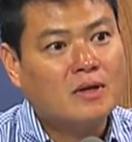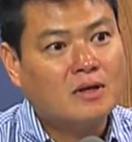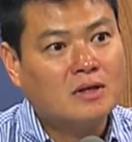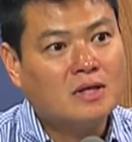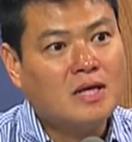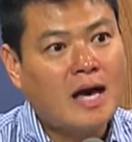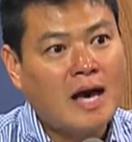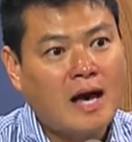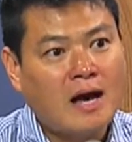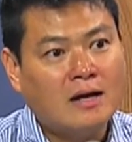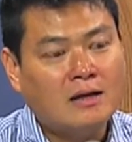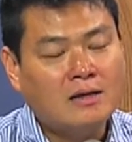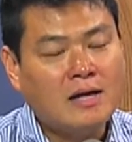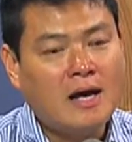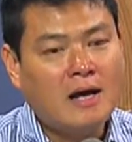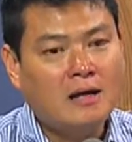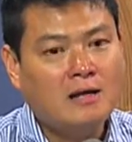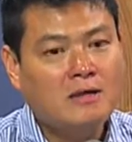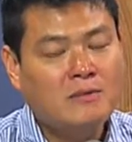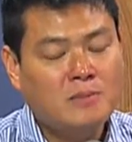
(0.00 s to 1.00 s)
Yeah,
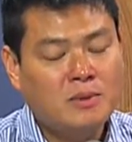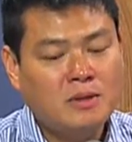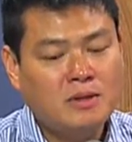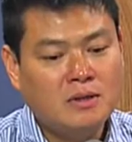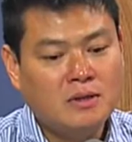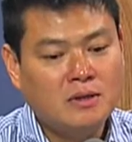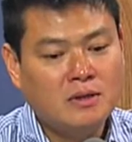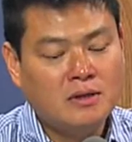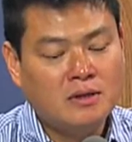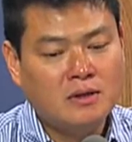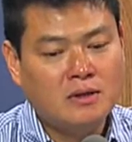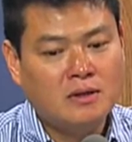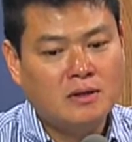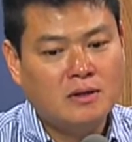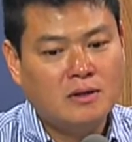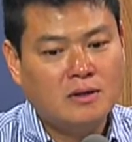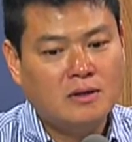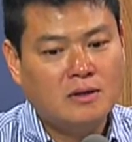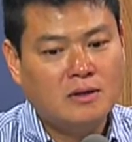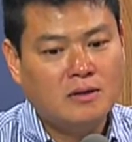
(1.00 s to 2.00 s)
that could be
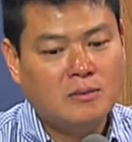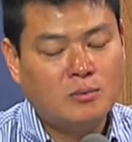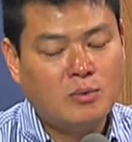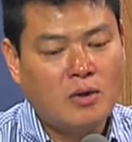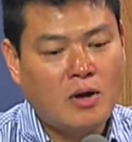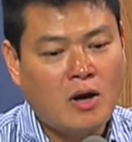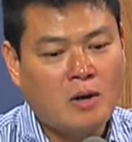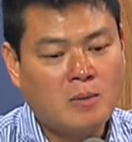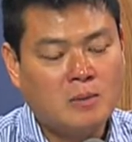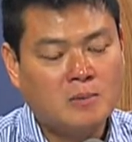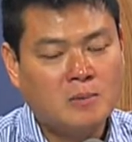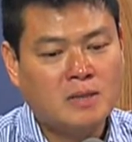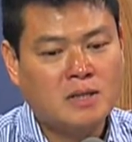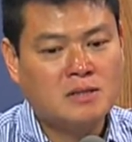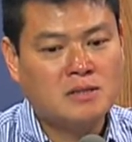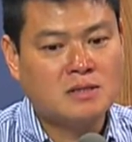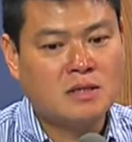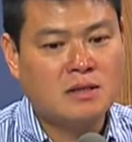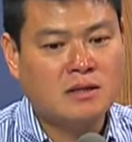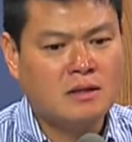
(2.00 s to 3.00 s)
a problem
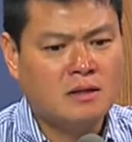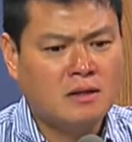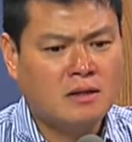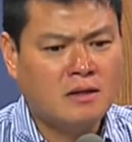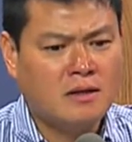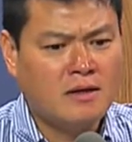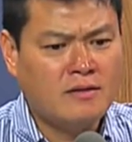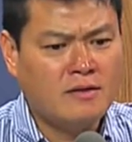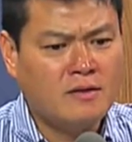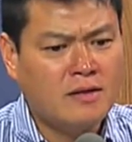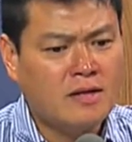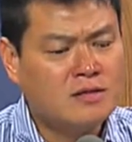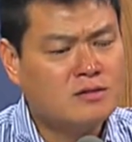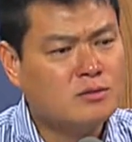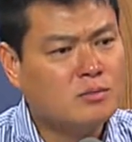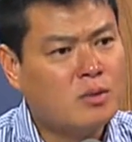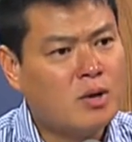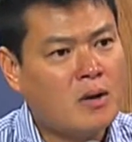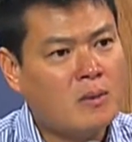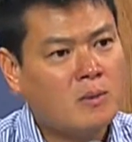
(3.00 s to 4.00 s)
because and I think that's
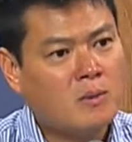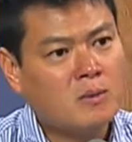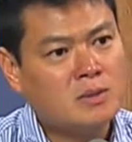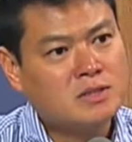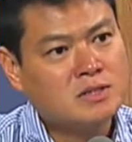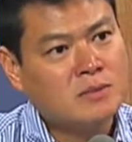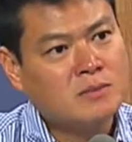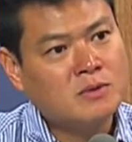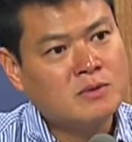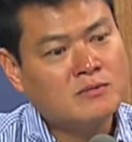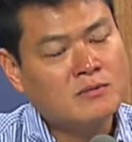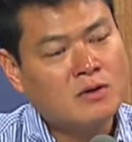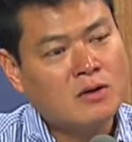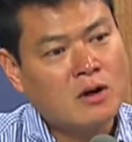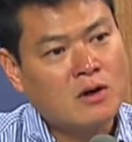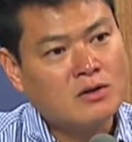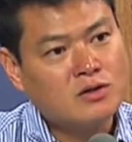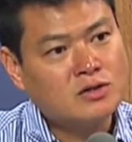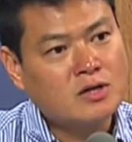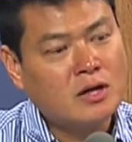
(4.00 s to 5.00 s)
a problem with some of the
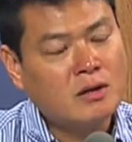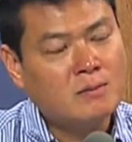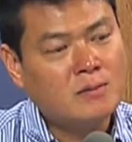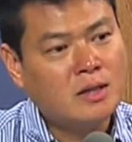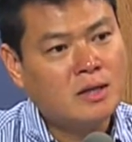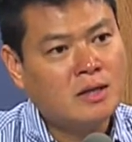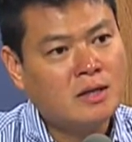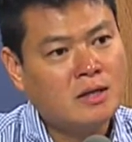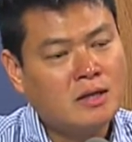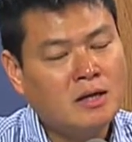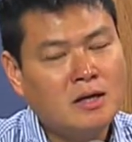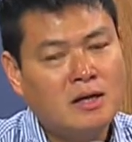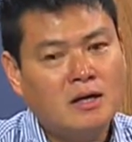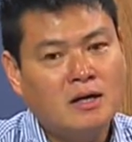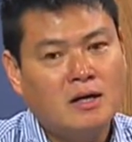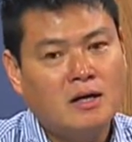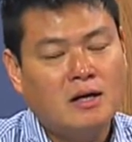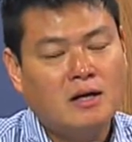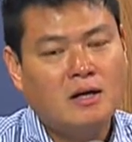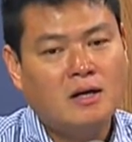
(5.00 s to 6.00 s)
large company.
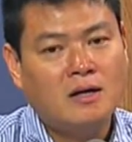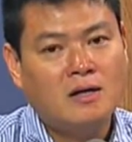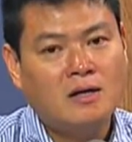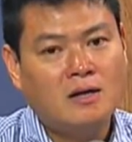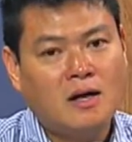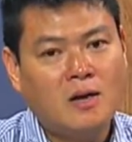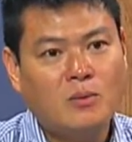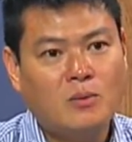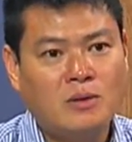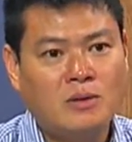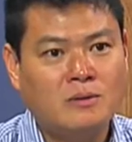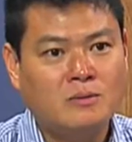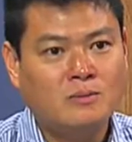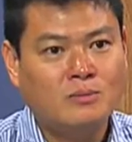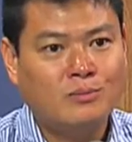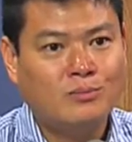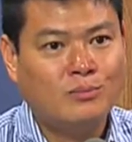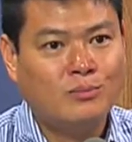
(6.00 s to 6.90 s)
I wouldn't